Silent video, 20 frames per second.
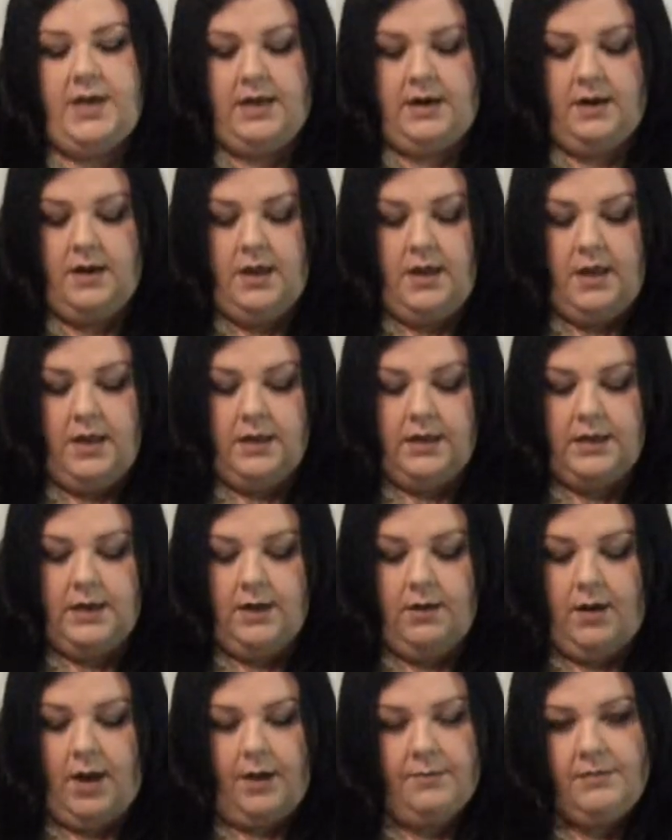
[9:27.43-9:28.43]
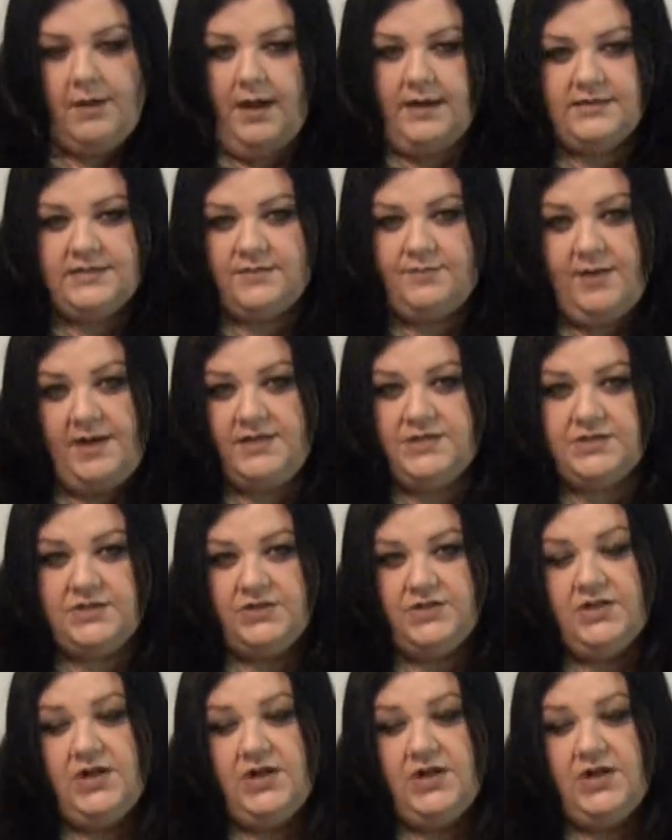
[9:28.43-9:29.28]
And, I'm not special.